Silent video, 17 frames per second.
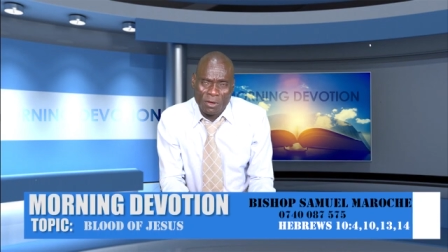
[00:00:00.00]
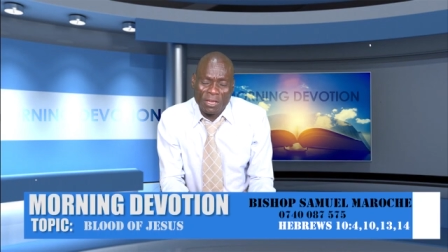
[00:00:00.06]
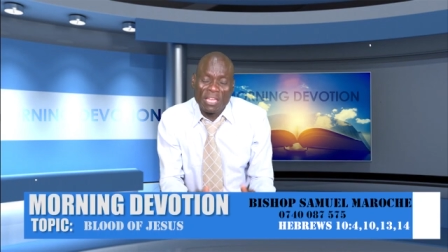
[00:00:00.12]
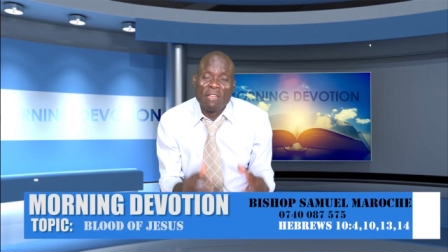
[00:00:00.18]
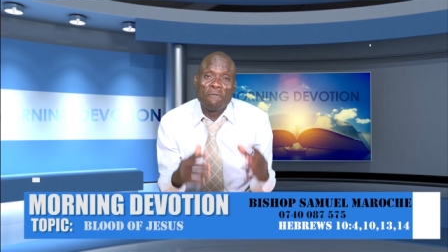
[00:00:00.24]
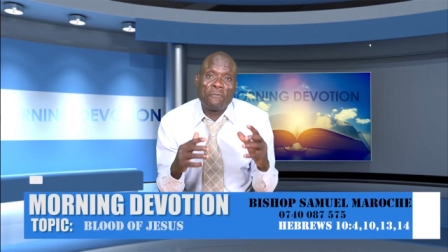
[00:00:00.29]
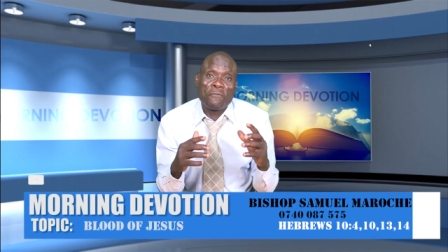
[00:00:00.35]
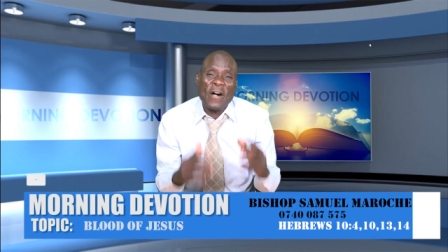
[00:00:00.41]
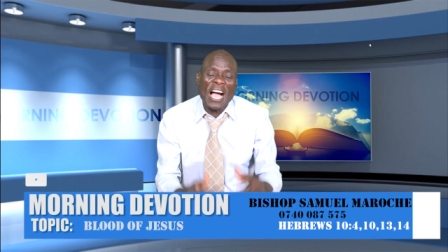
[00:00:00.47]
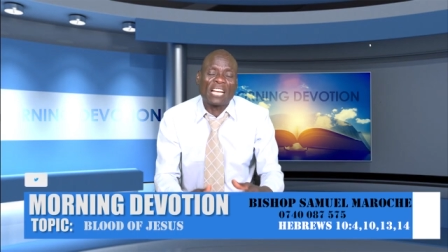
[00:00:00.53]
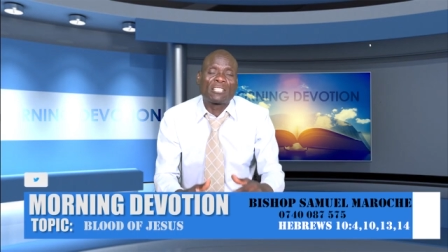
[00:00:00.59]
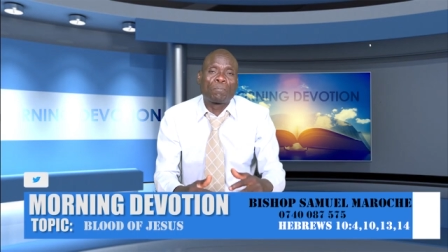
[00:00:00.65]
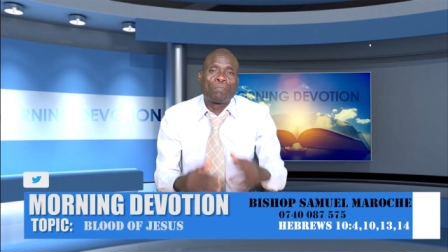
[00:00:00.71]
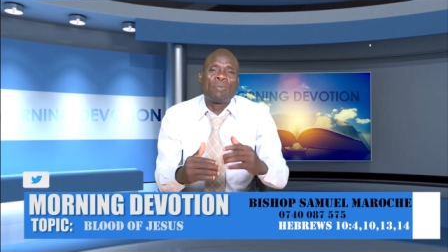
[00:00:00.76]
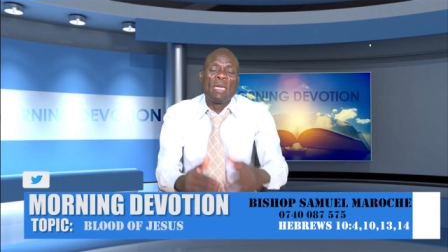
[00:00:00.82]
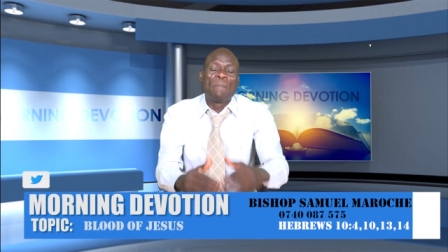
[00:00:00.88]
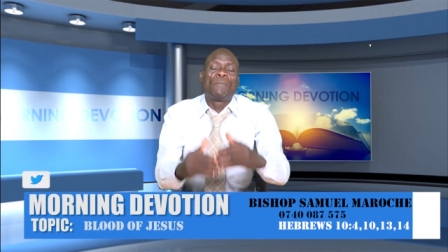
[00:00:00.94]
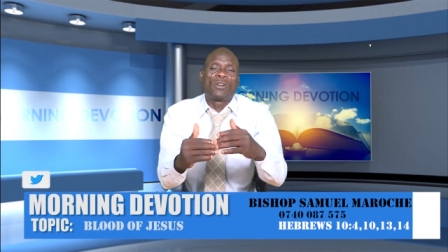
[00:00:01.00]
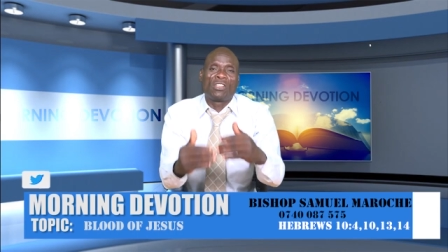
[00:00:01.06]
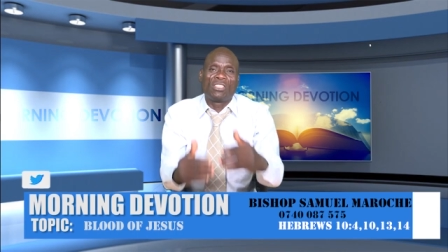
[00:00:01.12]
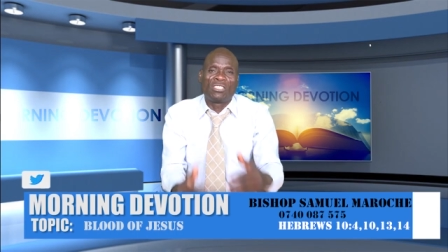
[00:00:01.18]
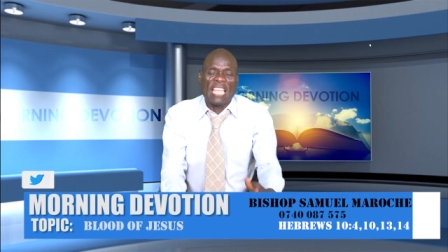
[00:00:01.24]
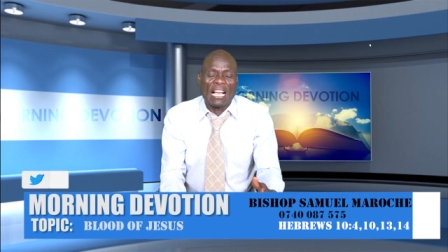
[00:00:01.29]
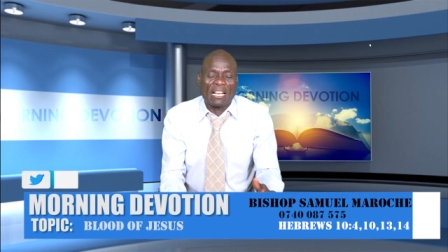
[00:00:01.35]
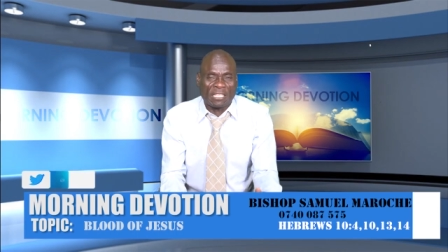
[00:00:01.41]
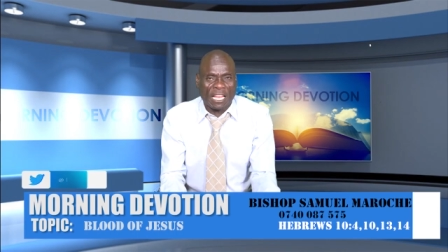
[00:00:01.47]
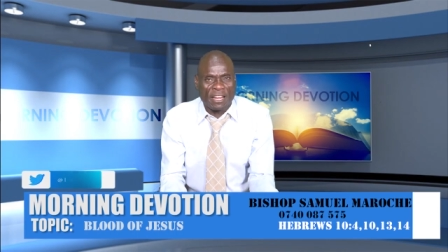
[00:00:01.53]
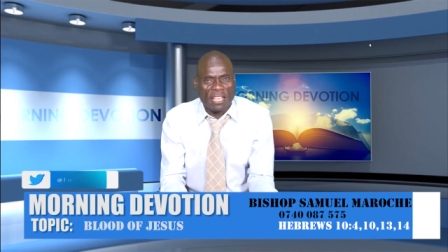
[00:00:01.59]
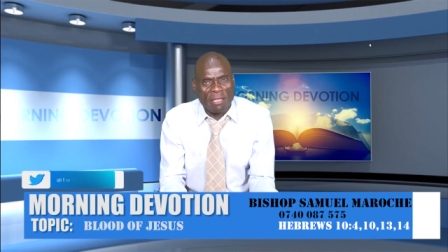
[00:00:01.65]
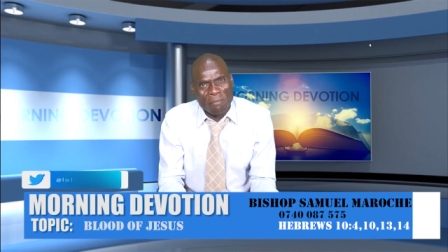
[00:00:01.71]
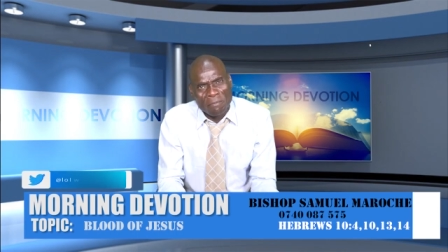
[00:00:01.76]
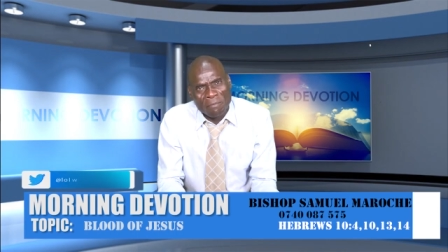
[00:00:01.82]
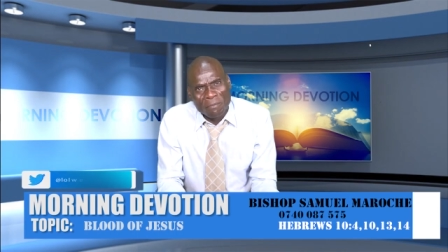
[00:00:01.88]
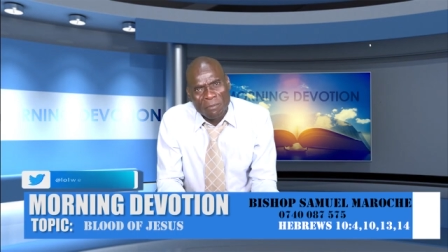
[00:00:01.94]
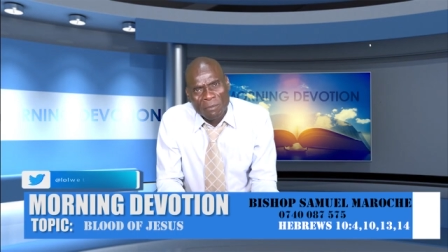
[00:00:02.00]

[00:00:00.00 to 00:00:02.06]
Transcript: In fact, people rejected him.